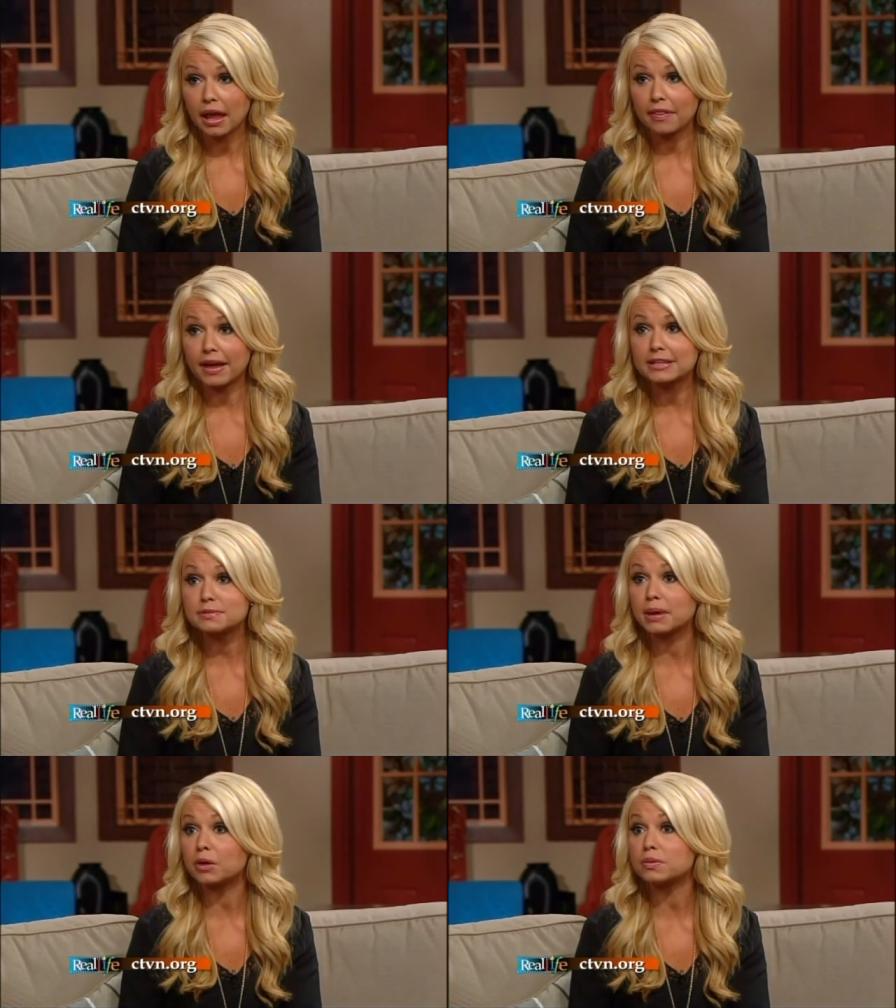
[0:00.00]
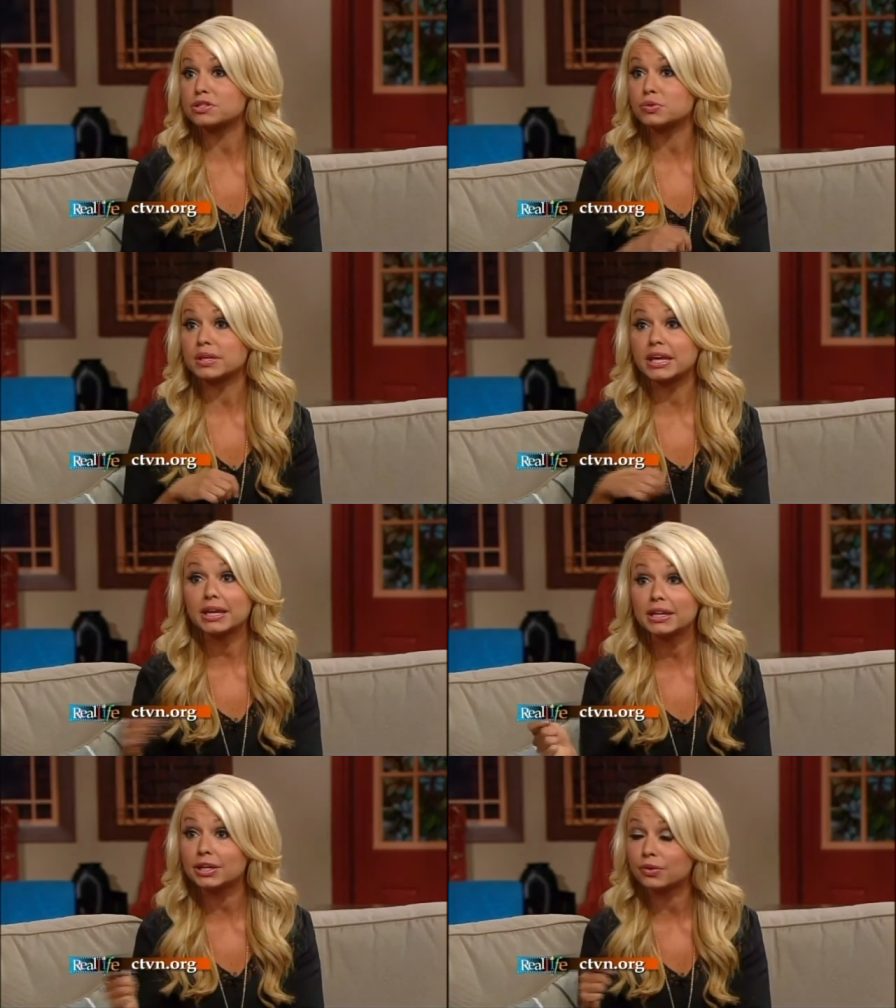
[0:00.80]
And that's made with
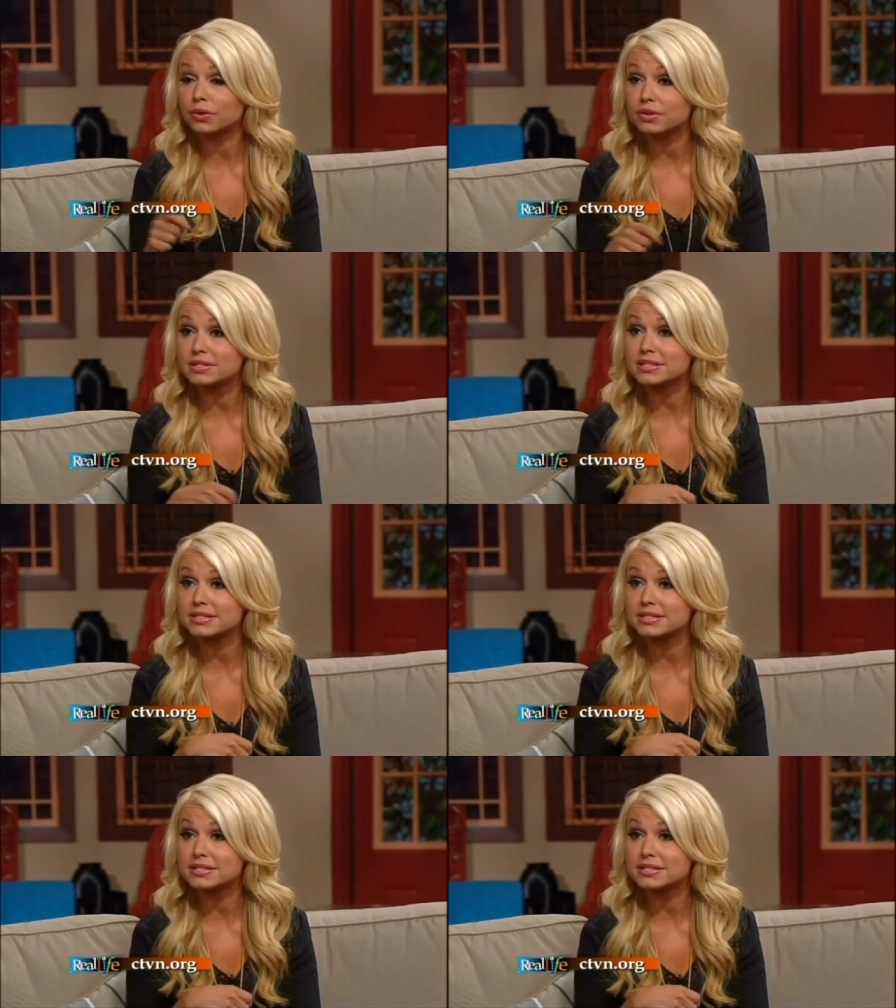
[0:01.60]
zucchini noodles